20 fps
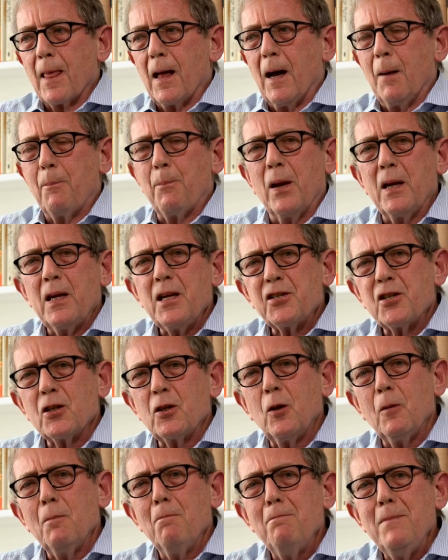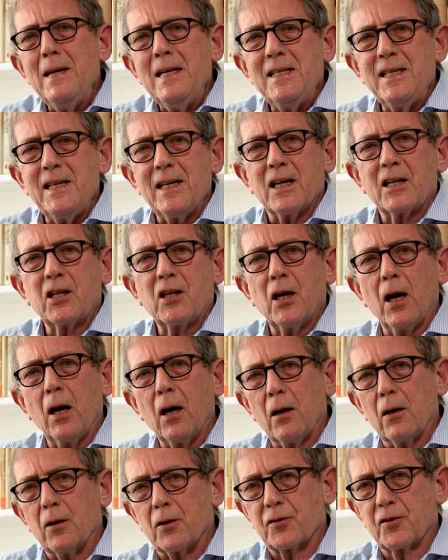a political media
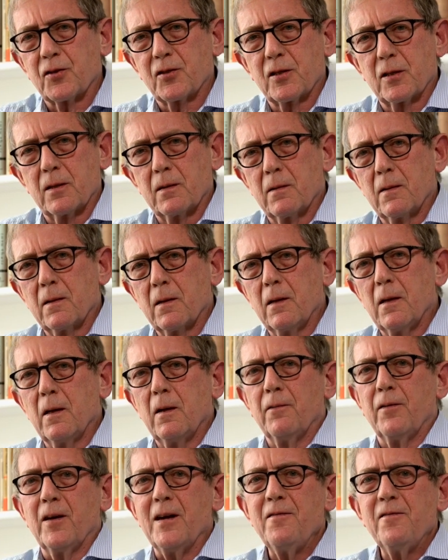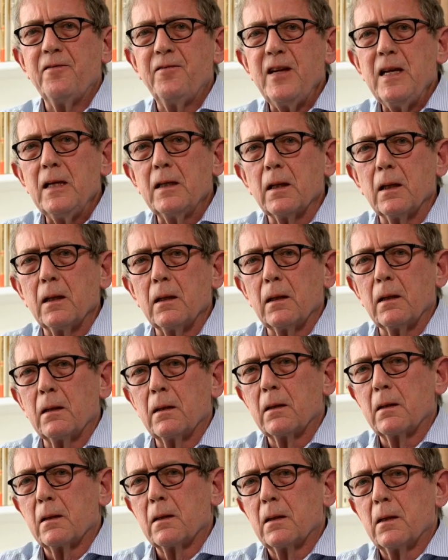caste. Very venal,
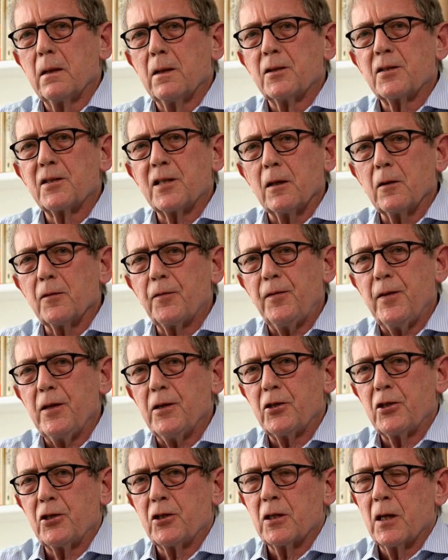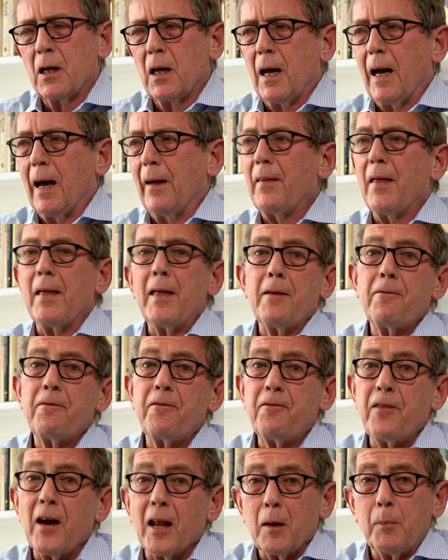selfish, and they
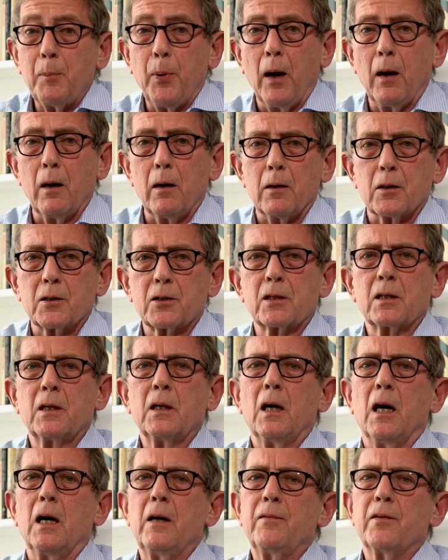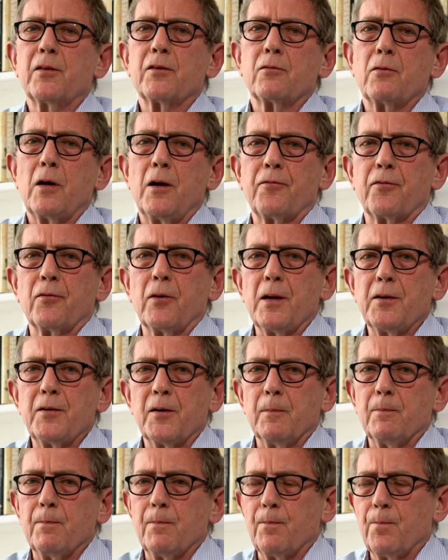fell apart over the
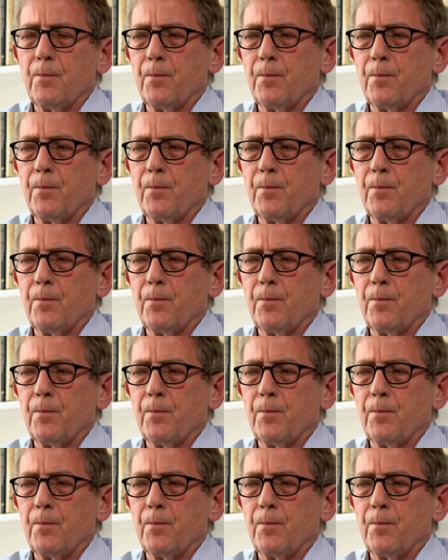referendum.